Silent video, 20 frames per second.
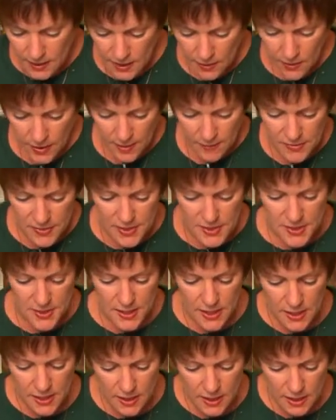Now I'm
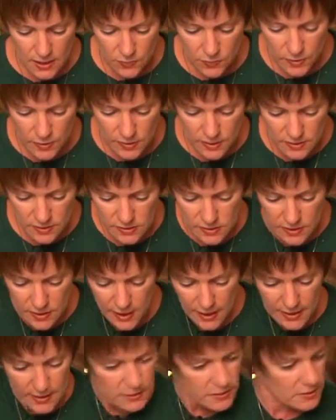thinking with this
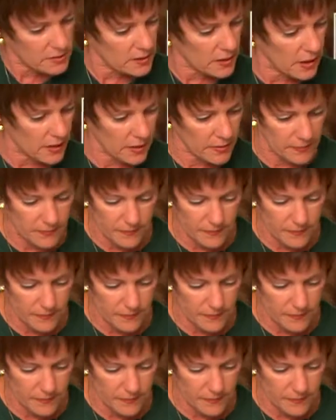nice